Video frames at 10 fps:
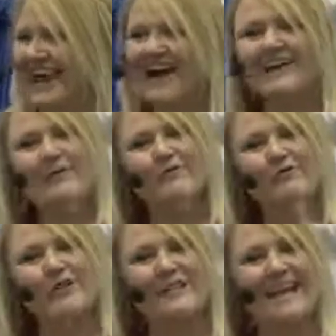I can
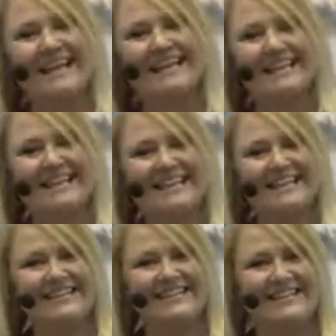afford
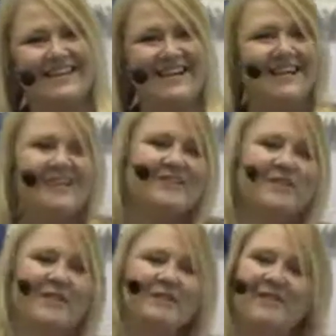anything.
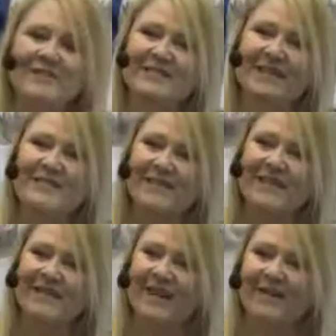So if there's
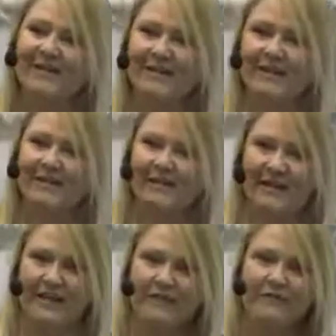something there
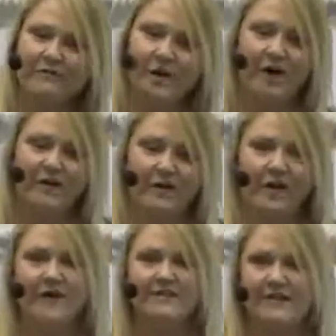that you've got your
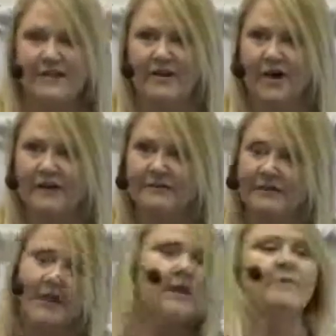heart set
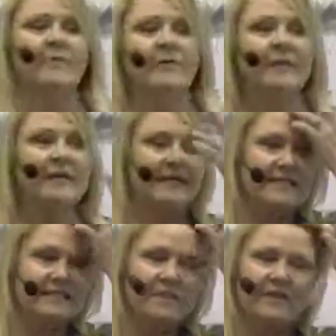on, maybe
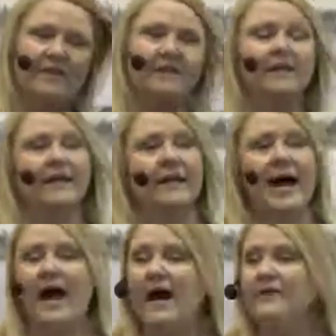it's something like a
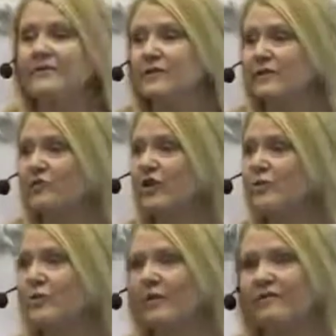house or a
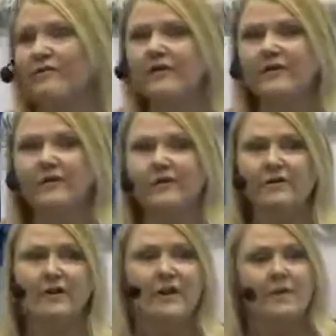trip or a
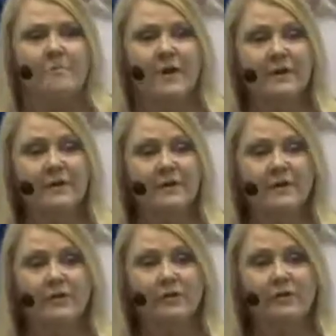vehicle,
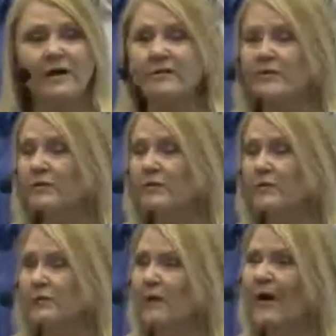maybe you want
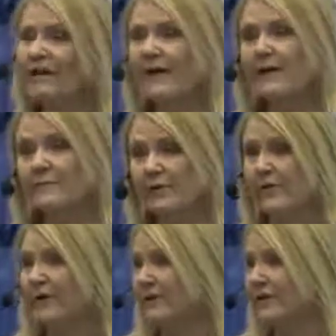to write that
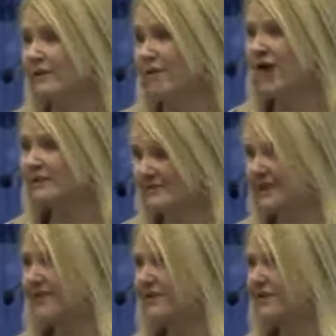book that you've got
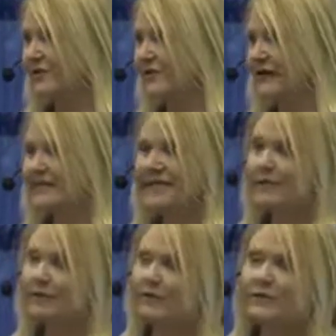inside you and
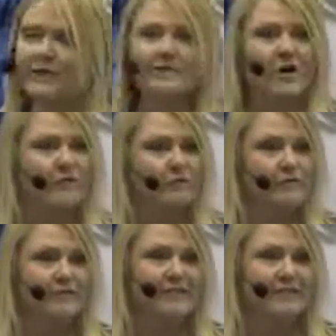take a few months off
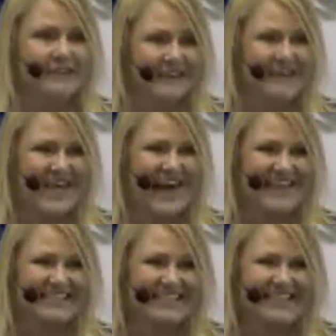of work to do
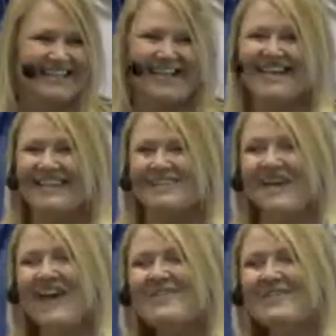that.
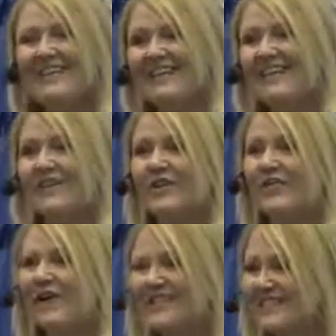Maybe you
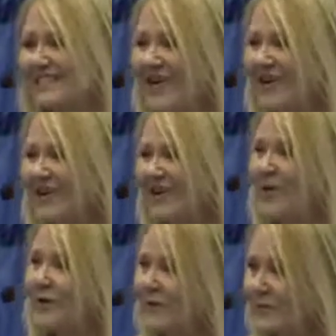want to start your own